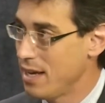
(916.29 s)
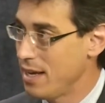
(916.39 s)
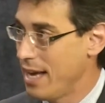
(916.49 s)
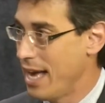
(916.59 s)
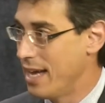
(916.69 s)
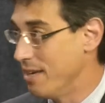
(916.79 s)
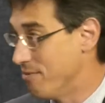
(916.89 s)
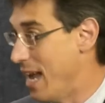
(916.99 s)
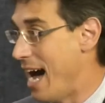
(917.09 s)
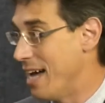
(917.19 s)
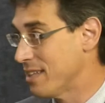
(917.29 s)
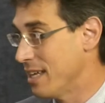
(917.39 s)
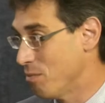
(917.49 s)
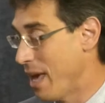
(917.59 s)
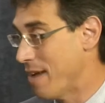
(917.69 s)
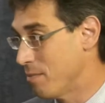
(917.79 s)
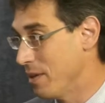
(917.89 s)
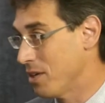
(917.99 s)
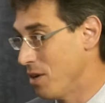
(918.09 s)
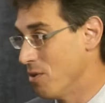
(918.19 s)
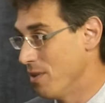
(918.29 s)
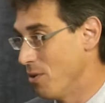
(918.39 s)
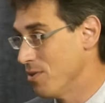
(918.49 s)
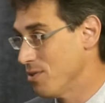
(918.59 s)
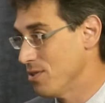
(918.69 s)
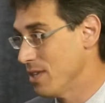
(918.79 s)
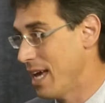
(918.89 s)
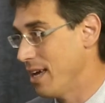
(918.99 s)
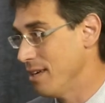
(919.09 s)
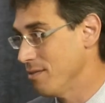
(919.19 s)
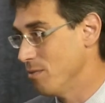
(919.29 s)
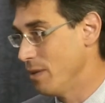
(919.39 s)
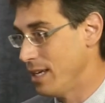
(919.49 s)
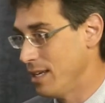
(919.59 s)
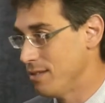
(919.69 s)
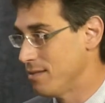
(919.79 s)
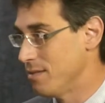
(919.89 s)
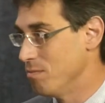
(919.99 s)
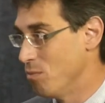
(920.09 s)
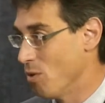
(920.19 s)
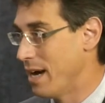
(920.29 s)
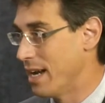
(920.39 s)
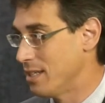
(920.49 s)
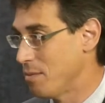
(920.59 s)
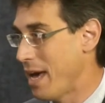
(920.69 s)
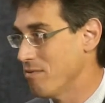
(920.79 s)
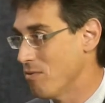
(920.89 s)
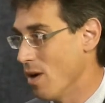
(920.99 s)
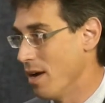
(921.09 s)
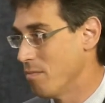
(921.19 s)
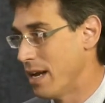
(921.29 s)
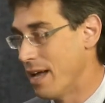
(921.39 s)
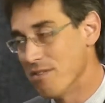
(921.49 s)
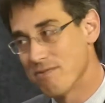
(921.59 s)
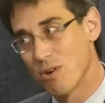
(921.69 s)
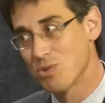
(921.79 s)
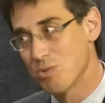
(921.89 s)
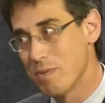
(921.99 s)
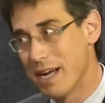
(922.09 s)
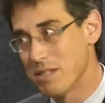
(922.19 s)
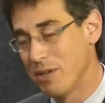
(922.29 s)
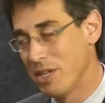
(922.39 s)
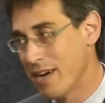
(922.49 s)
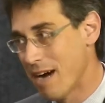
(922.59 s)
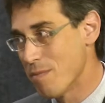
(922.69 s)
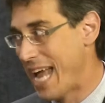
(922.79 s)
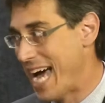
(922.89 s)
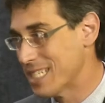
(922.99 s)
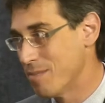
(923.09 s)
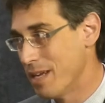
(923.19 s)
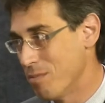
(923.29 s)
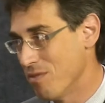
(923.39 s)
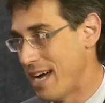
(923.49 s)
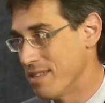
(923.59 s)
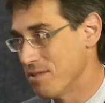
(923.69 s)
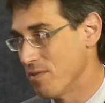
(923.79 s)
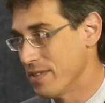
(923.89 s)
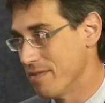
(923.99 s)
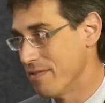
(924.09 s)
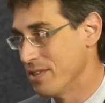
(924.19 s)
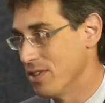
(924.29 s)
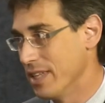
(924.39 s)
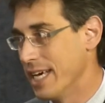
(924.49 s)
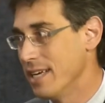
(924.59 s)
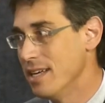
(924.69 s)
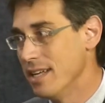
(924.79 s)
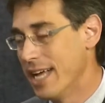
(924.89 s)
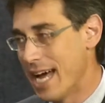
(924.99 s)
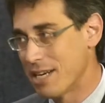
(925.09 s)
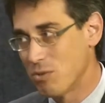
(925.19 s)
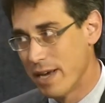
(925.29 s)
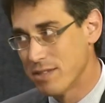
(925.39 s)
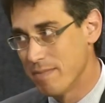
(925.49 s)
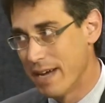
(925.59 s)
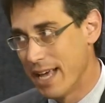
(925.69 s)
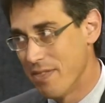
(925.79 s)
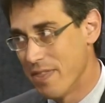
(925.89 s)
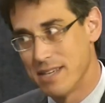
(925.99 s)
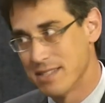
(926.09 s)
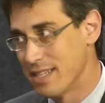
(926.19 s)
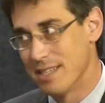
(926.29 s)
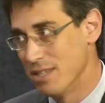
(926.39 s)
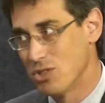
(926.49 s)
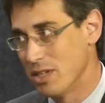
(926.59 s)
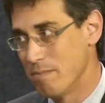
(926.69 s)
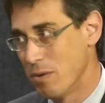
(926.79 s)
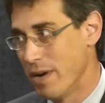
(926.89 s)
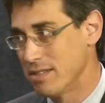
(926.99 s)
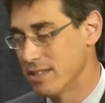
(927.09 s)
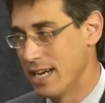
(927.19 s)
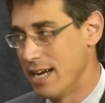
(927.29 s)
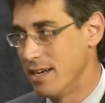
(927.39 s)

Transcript: And if not, then we have to be able to go to voters and say we need more money to pay for it. But the first responsibility of government has to be to provide service efficiently and not to waste money on things that shouldn't be wasted on.